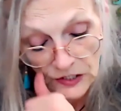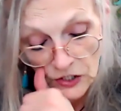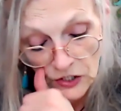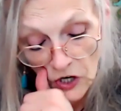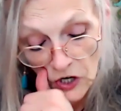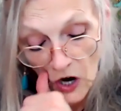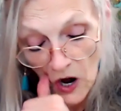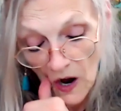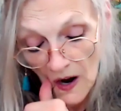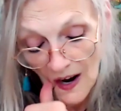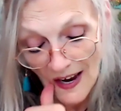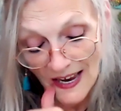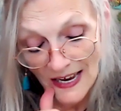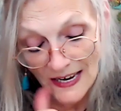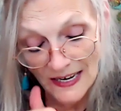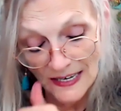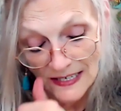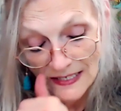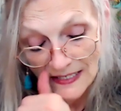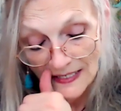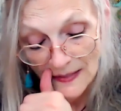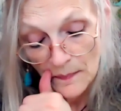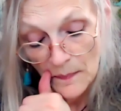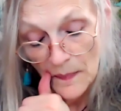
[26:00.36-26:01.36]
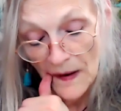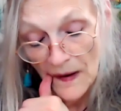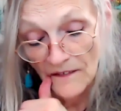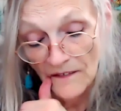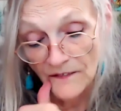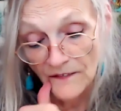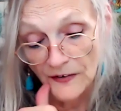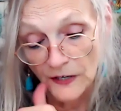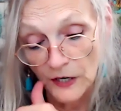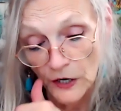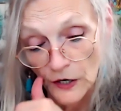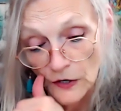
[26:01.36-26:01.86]
donkeys, and
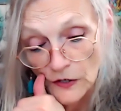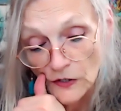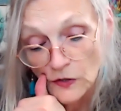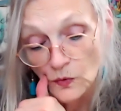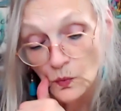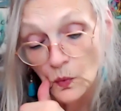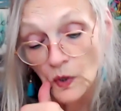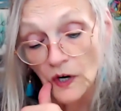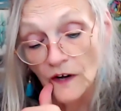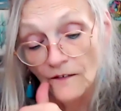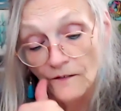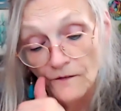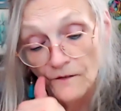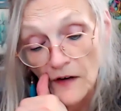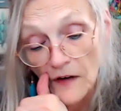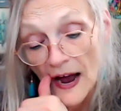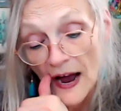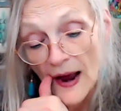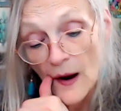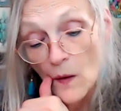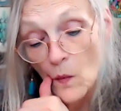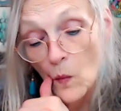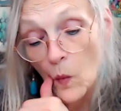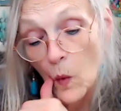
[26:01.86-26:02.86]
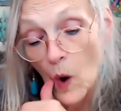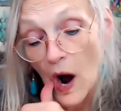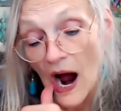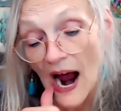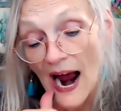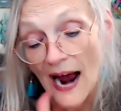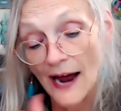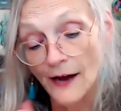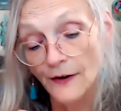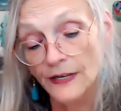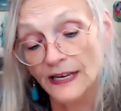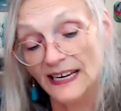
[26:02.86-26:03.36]
buffaloes will fight
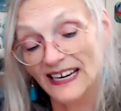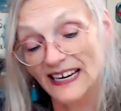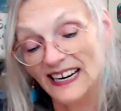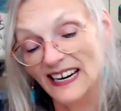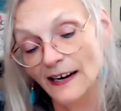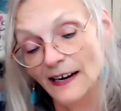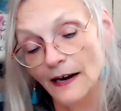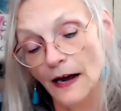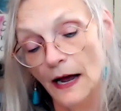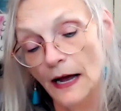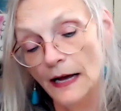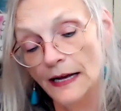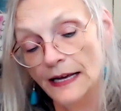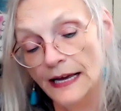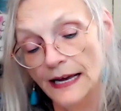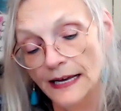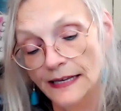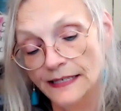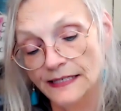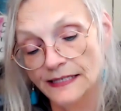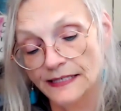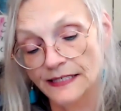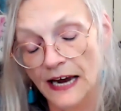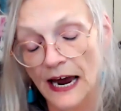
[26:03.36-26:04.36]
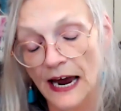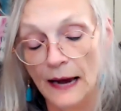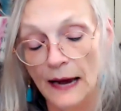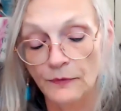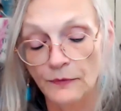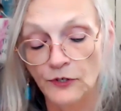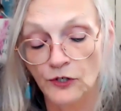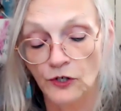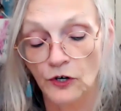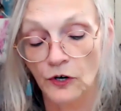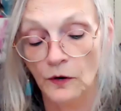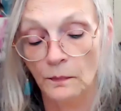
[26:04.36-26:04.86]
wildly against
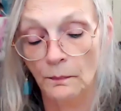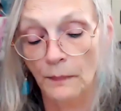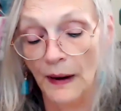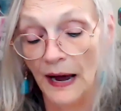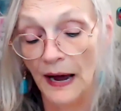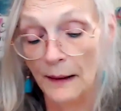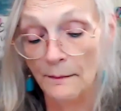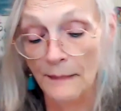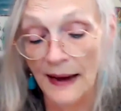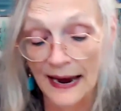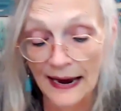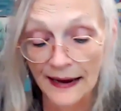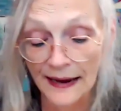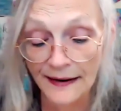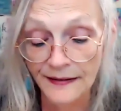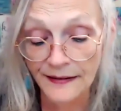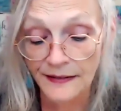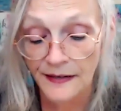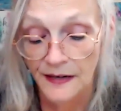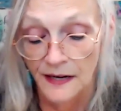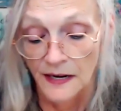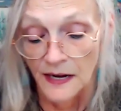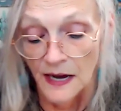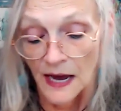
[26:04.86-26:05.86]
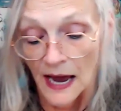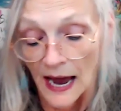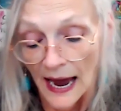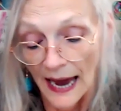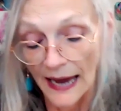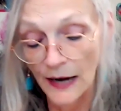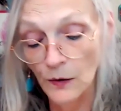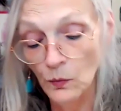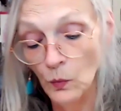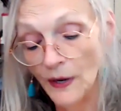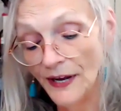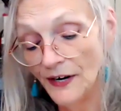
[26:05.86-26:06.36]
capture by man,
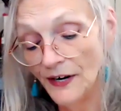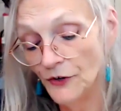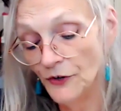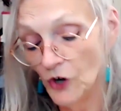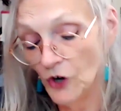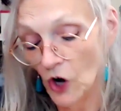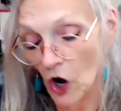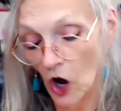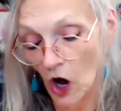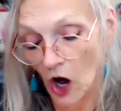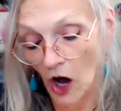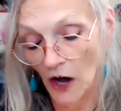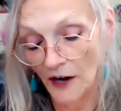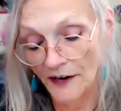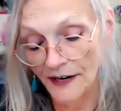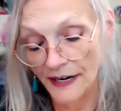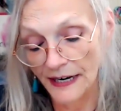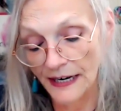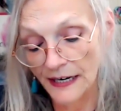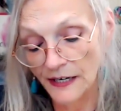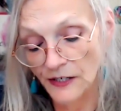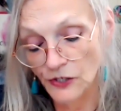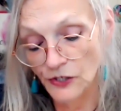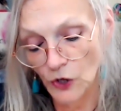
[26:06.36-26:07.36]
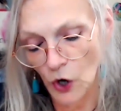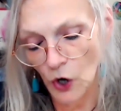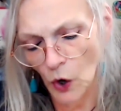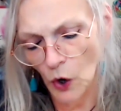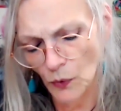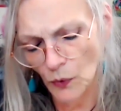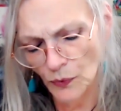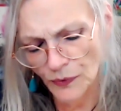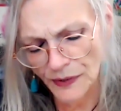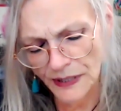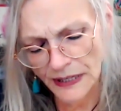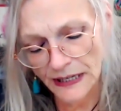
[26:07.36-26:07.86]
and when caught, it is
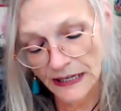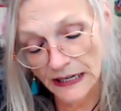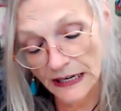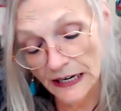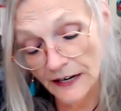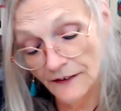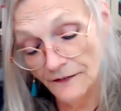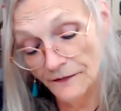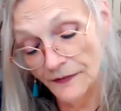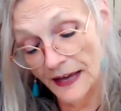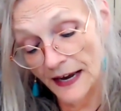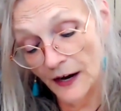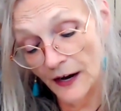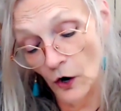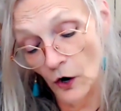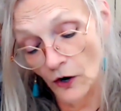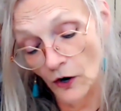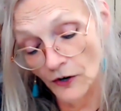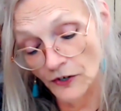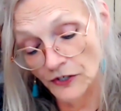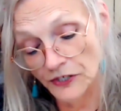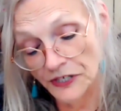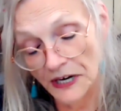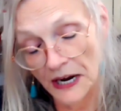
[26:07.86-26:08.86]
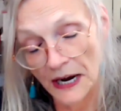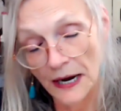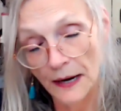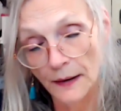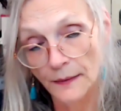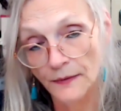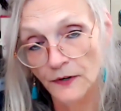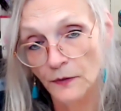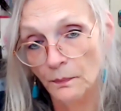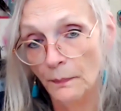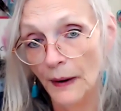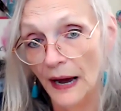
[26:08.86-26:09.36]
only if they are
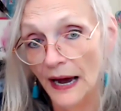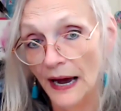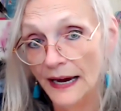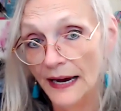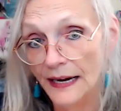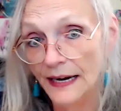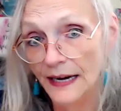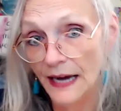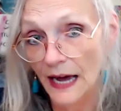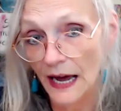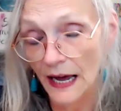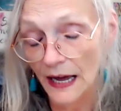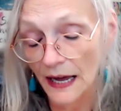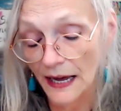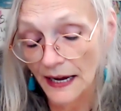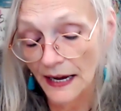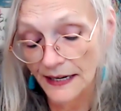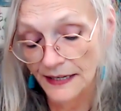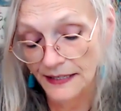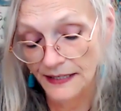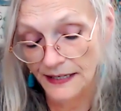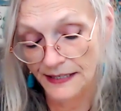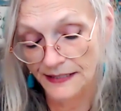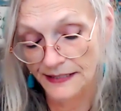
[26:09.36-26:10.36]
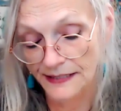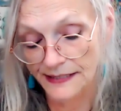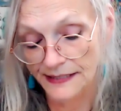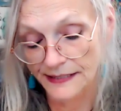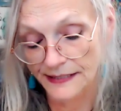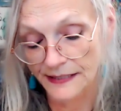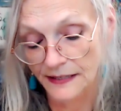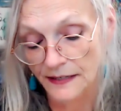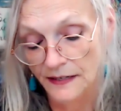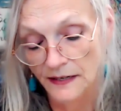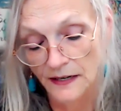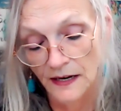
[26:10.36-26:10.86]
tamed by kindness